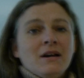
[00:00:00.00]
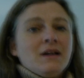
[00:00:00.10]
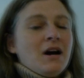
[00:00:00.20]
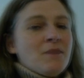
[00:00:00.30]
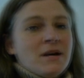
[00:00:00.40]

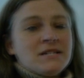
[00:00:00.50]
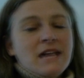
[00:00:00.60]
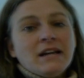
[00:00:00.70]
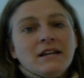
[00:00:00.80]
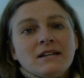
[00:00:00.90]
My
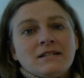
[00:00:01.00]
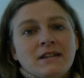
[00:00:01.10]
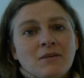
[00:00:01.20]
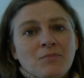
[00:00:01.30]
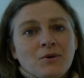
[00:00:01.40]
second
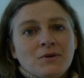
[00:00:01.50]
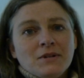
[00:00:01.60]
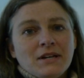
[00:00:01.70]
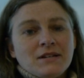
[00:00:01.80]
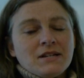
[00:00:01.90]
example
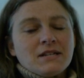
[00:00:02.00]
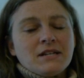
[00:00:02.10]
is an